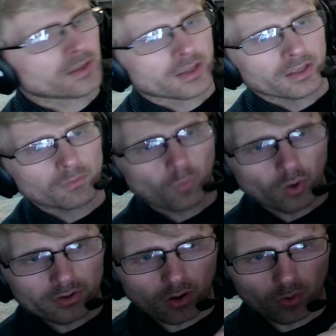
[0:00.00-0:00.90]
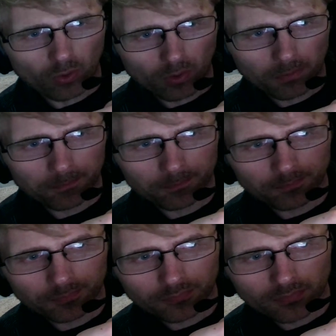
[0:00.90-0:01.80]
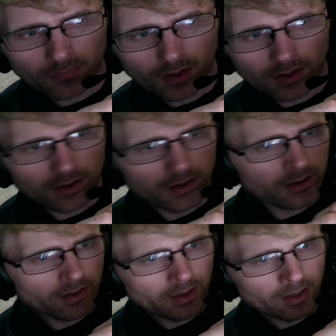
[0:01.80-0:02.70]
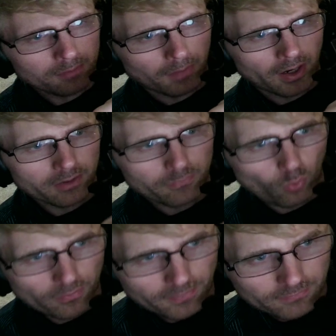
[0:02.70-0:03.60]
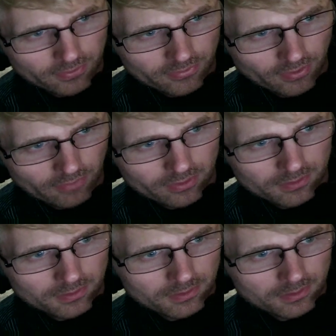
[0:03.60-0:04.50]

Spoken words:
in one hole. And my 457